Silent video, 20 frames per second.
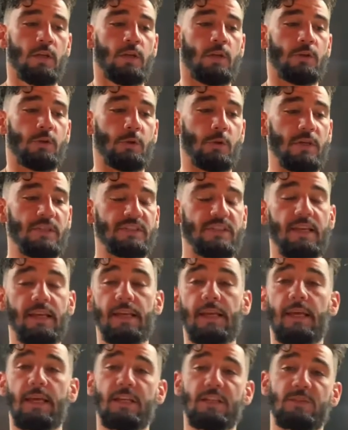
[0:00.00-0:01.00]

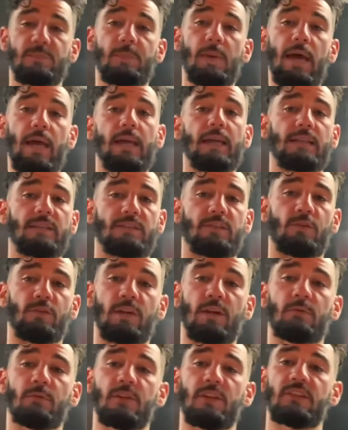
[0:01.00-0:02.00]
USAA hit us back and said,
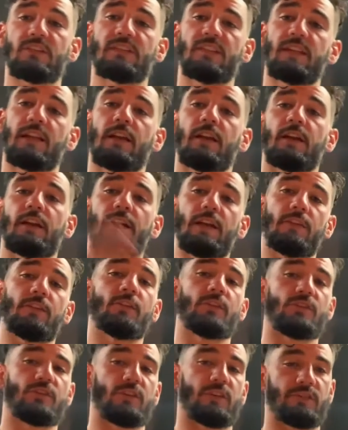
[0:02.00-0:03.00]
okay, we're gonna send out another
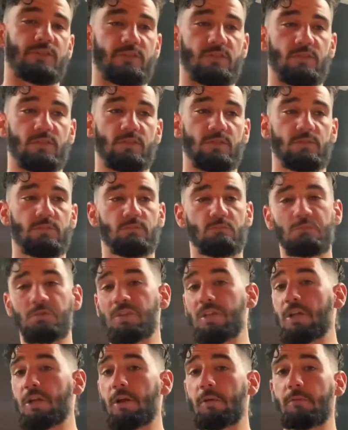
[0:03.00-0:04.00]
adjuster.
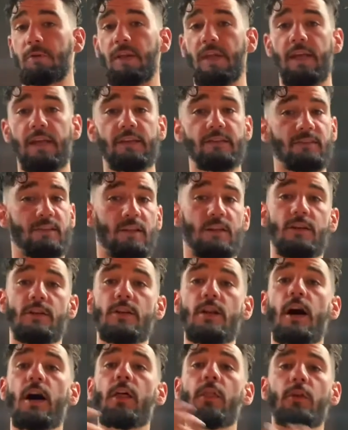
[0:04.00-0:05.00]
Within a couple of days,
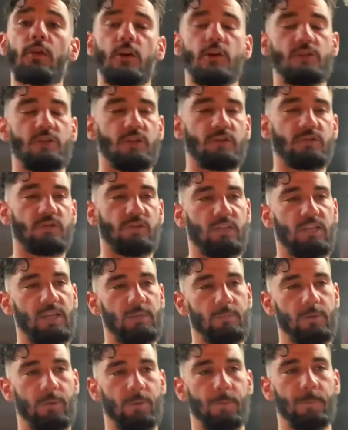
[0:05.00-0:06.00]
another adjuster came
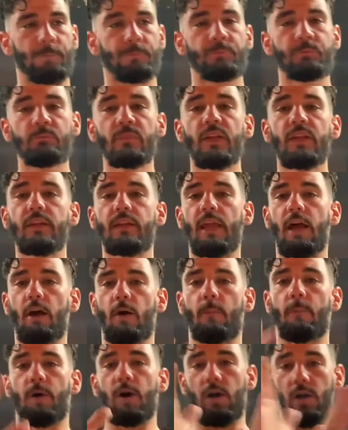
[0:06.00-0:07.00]
out.
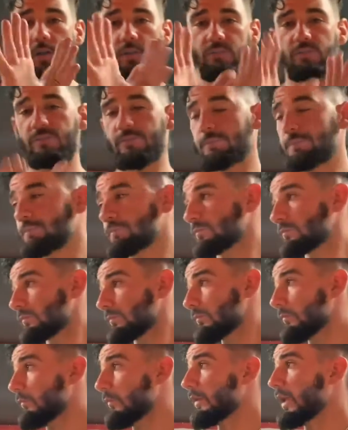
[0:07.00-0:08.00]
Now, pause.
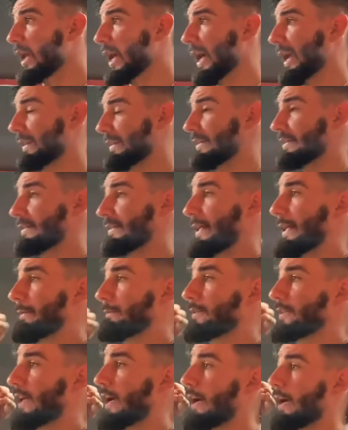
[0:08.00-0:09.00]
At the
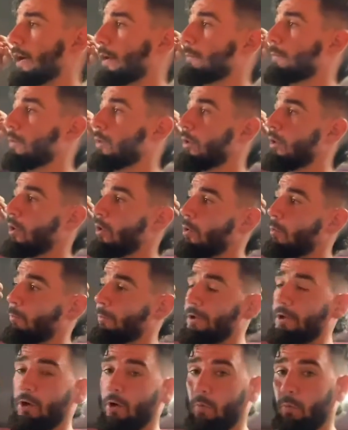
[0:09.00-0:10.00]
same time,
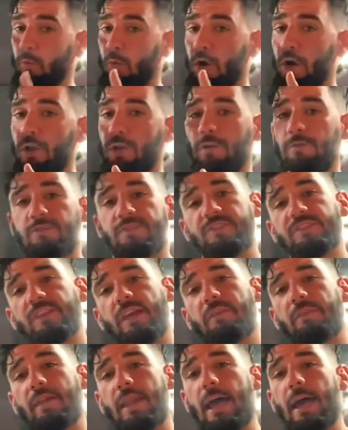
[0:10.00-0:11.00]
we are one of
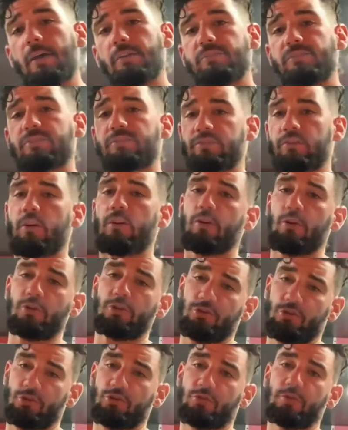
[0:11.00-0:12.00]
7 houses on our
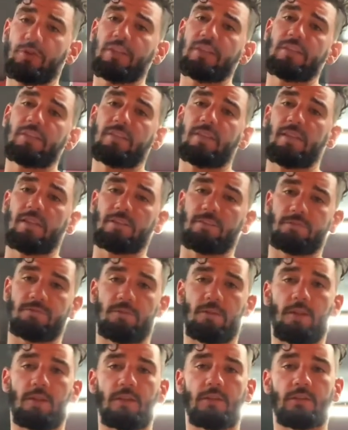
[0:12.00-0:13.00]
street that has
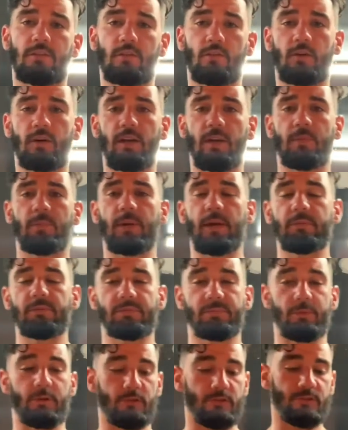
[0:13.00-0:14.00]
flooded or had pipes
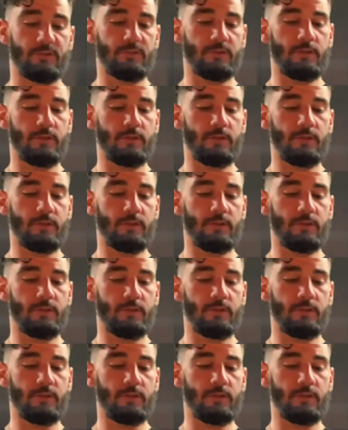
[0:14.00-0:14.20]
burst.